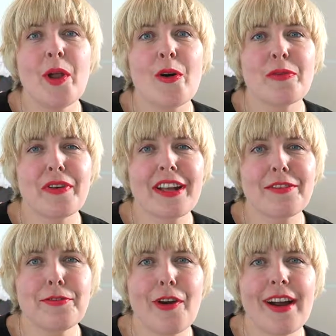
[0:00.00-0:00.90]
Blog
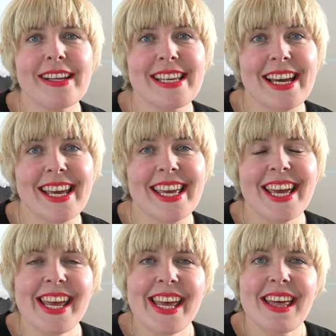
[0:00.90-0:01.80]
Fix Friday.
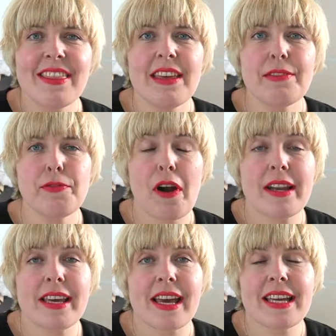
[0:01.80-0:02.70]
This
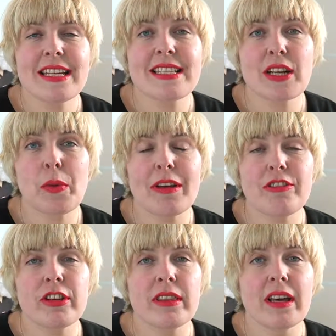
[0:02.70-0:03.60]
Friday is a
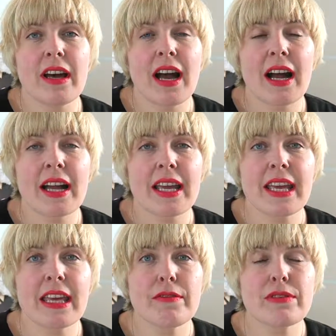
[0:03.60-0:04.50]
question that
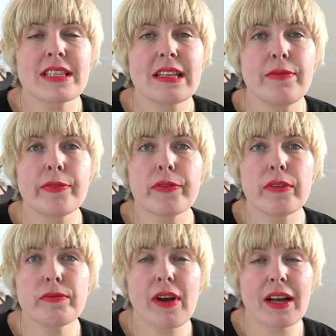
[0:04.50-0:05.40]
I received
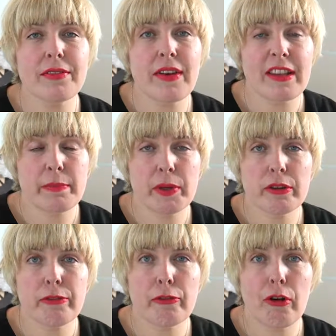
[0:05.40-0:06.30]
via
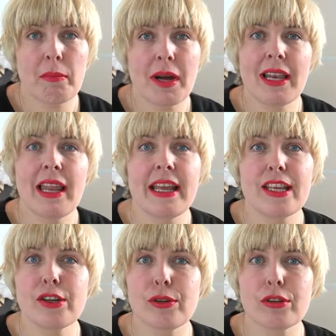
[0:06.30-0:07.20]
Facebook from a
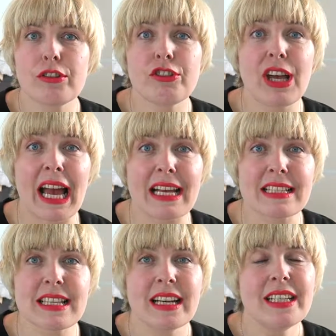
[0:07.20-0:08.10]
lady called
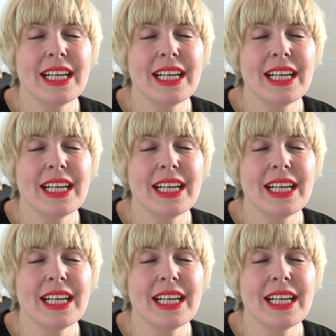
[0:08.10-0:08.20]
Chaz.